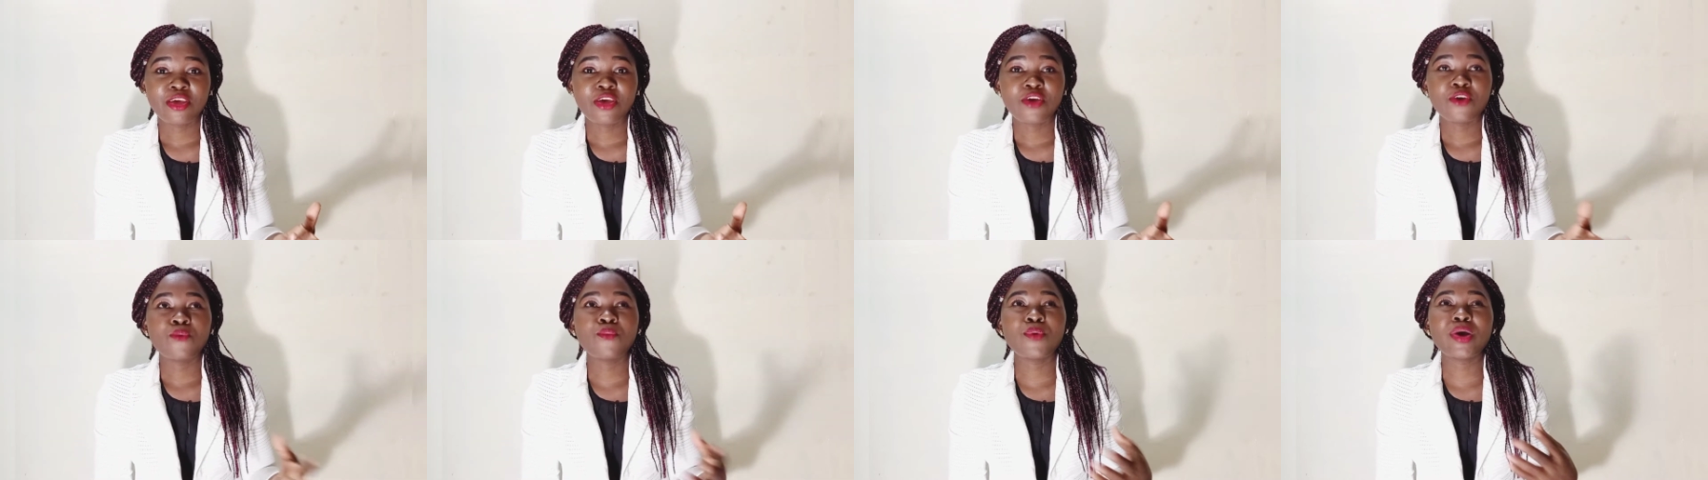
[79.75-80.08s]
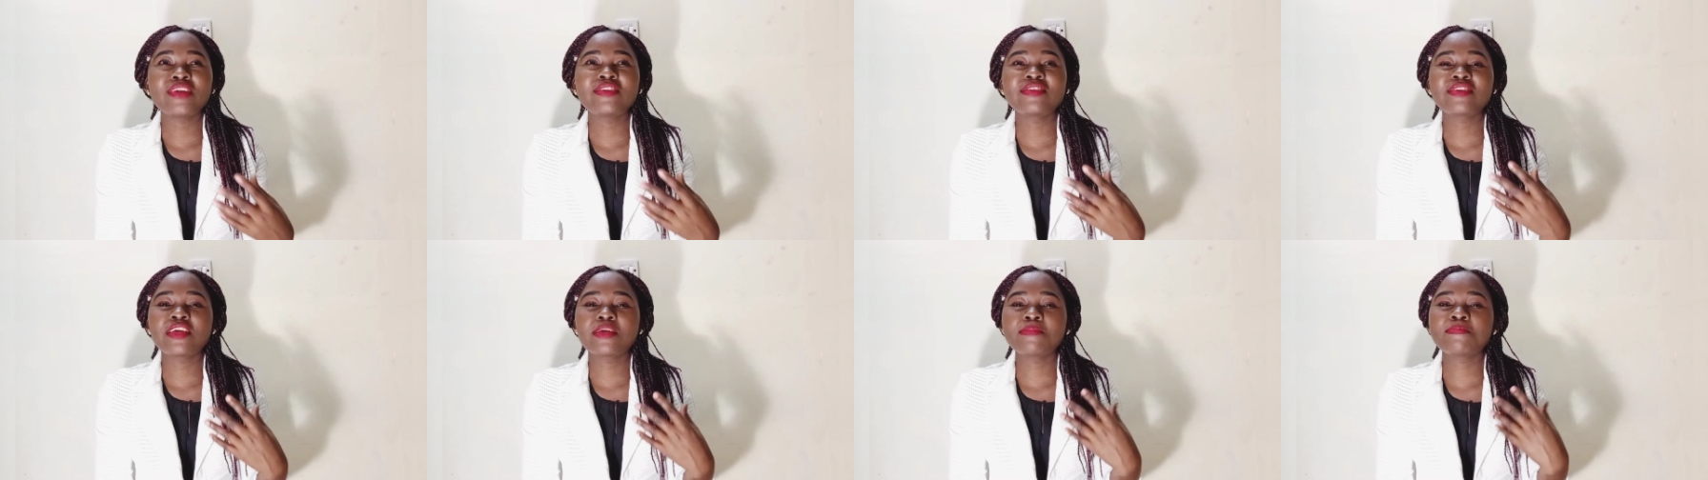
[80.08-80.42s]

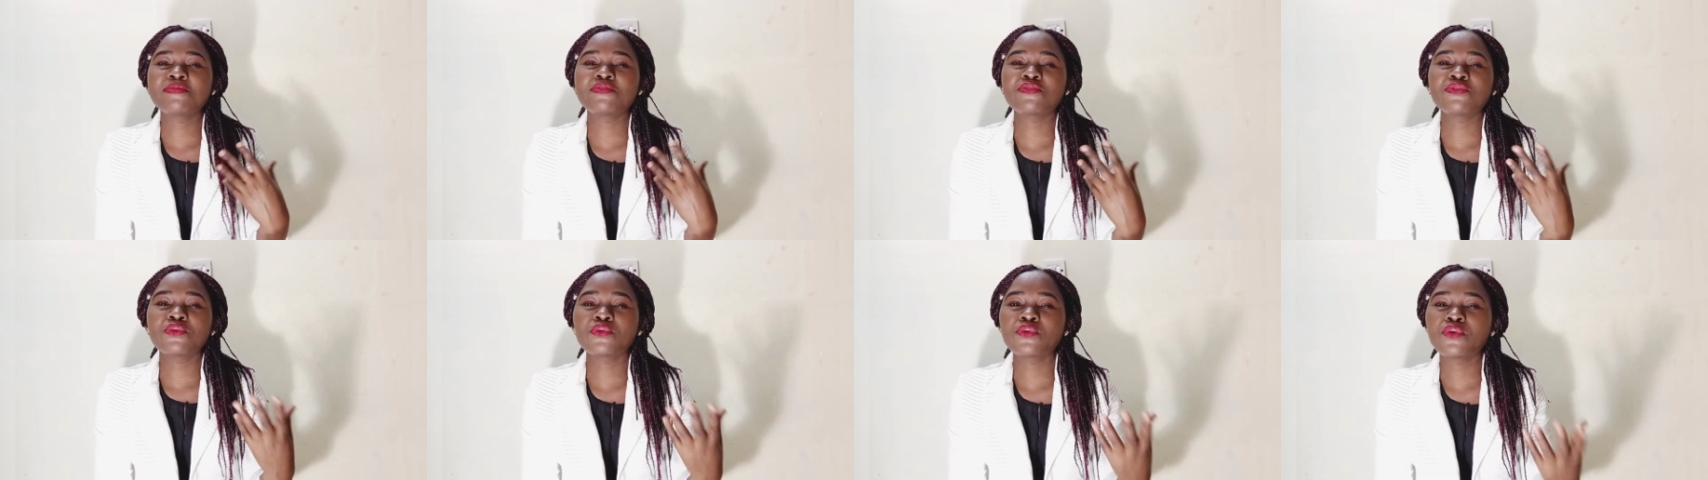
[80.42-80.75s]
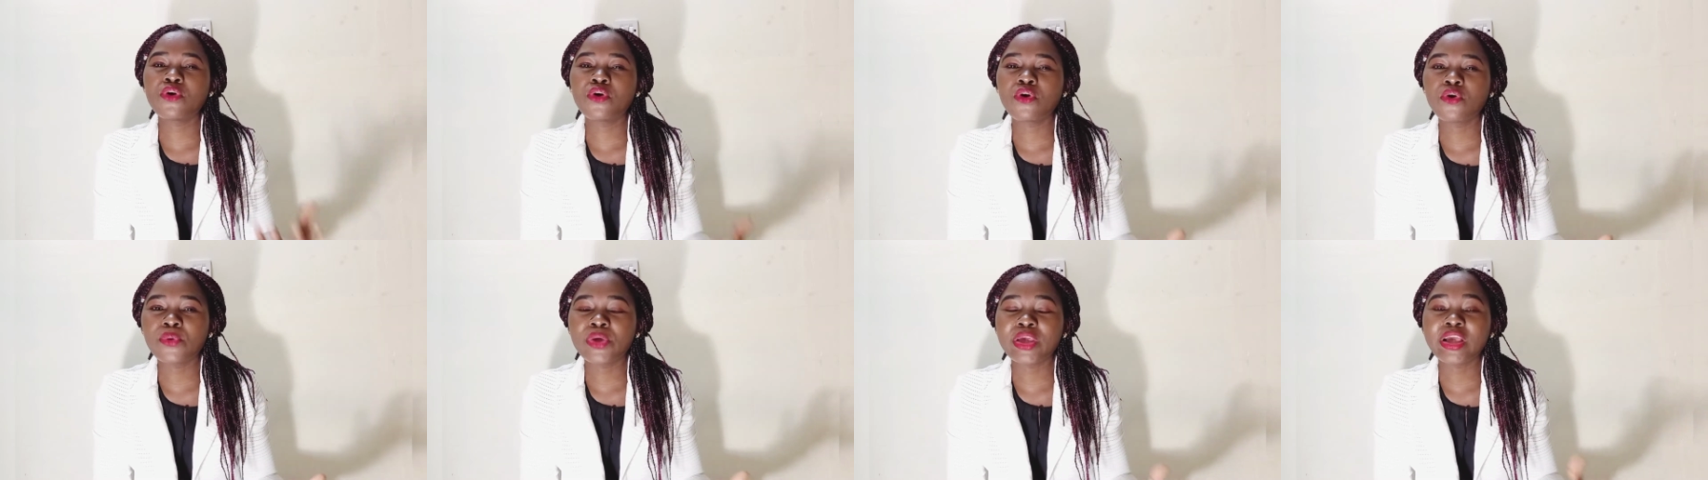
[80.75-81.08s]
What keeps you
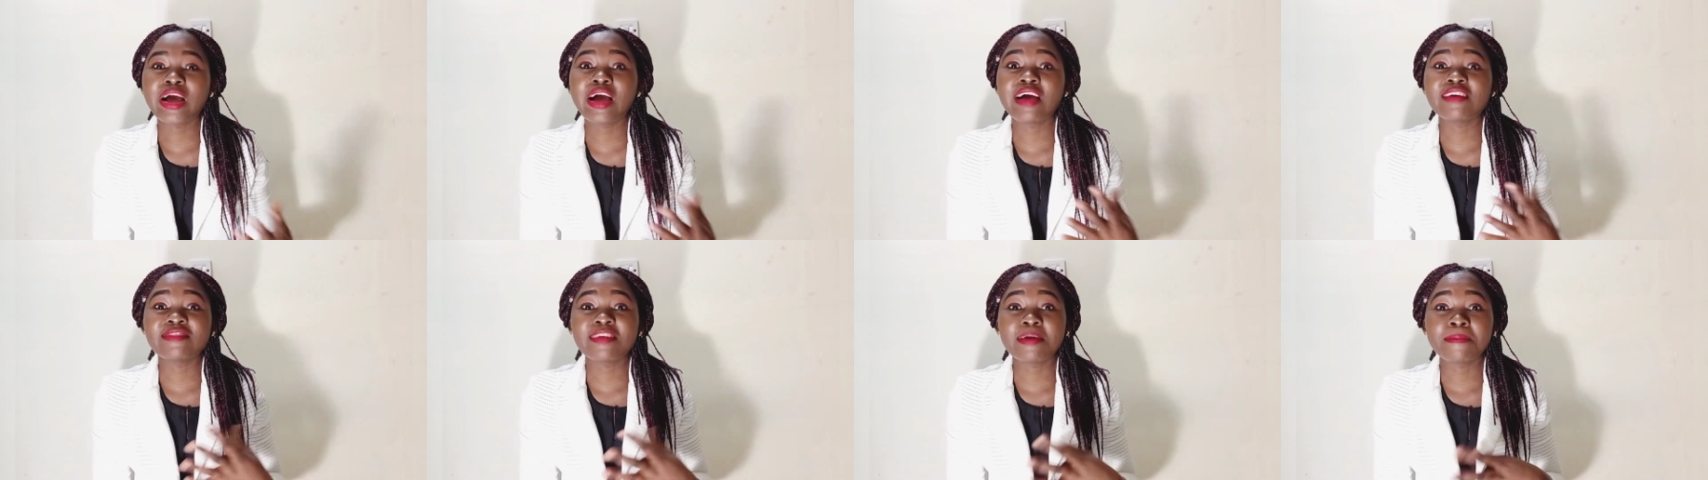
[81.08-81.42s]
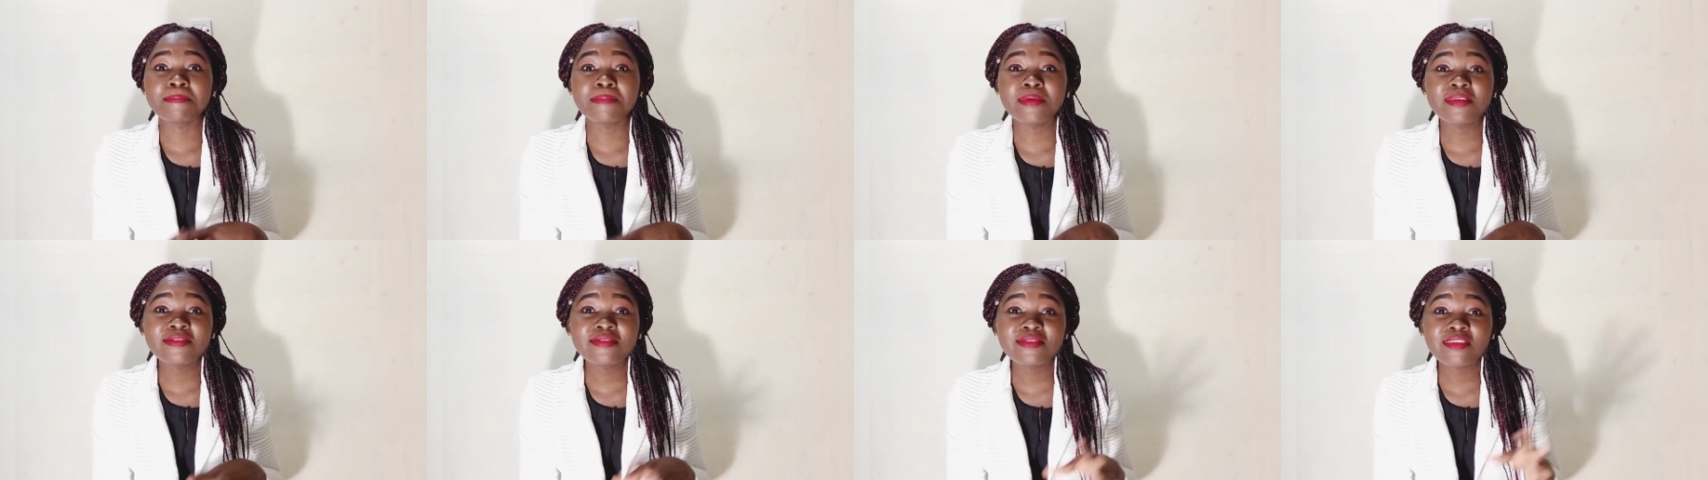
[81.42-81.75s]
going as a
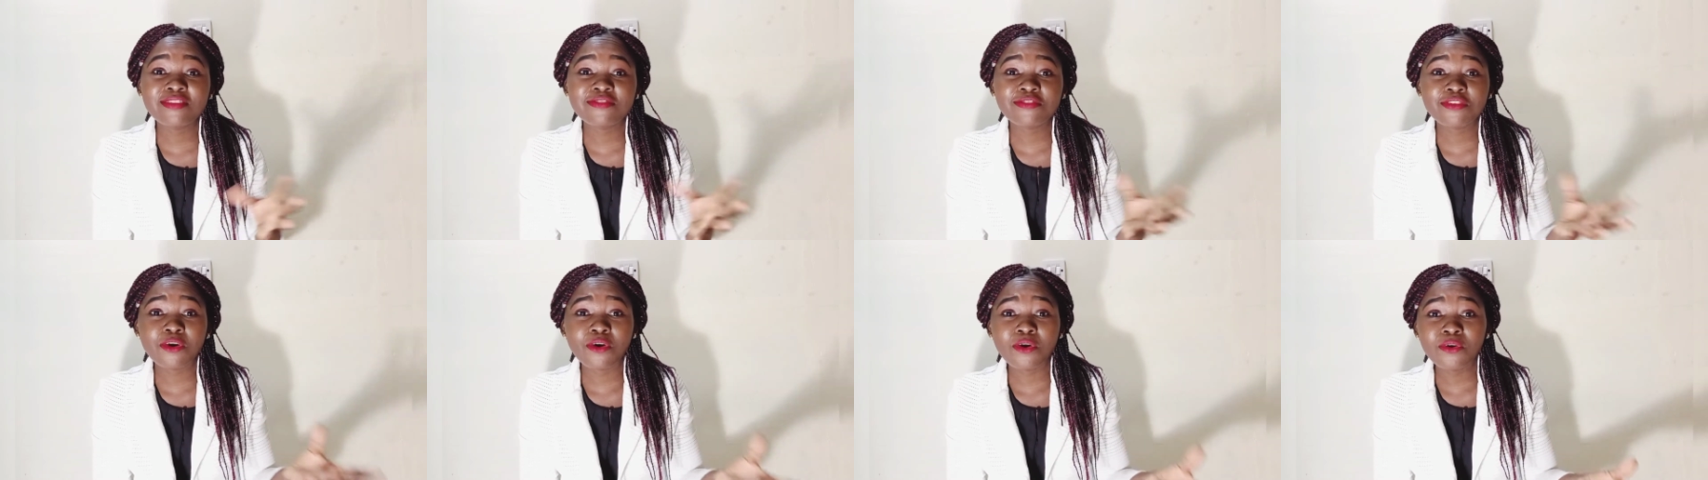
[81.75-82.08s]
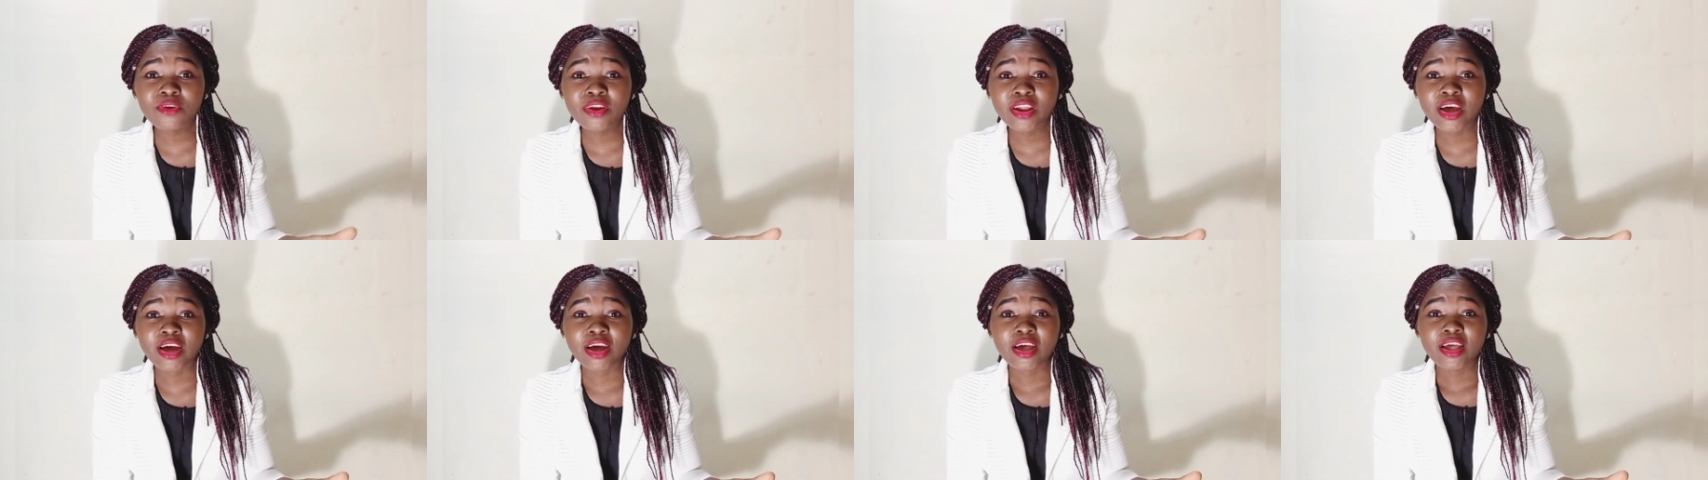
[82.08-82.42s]
business
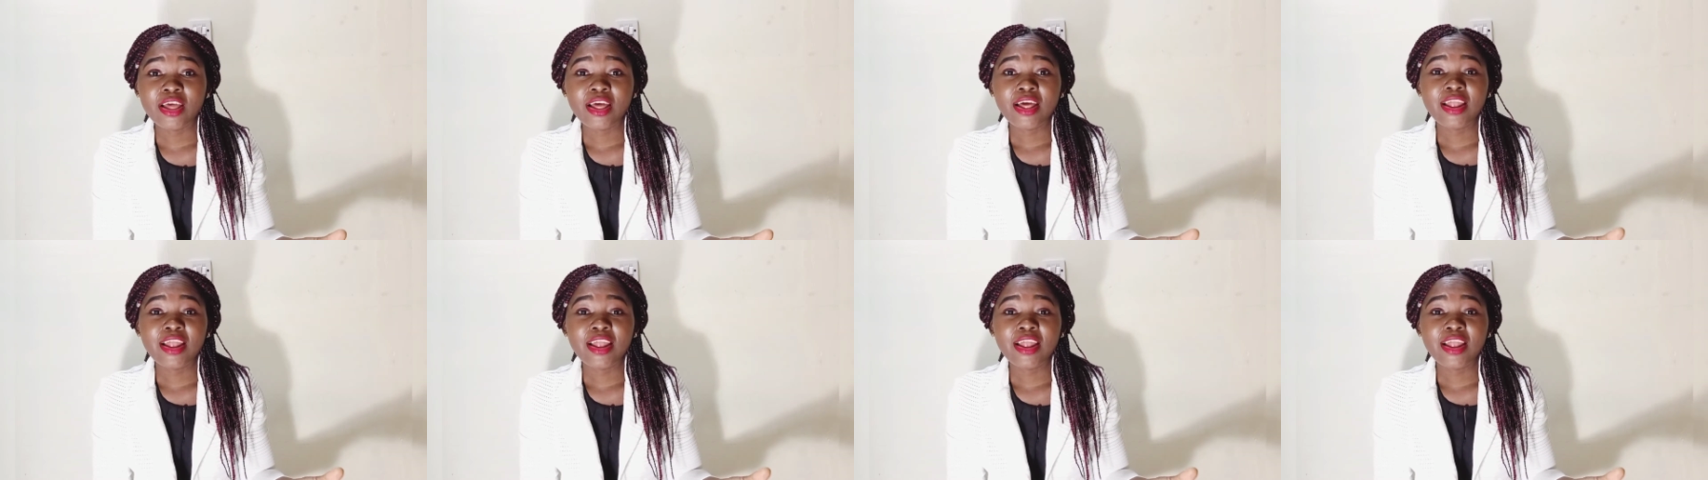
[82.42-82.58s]
owner?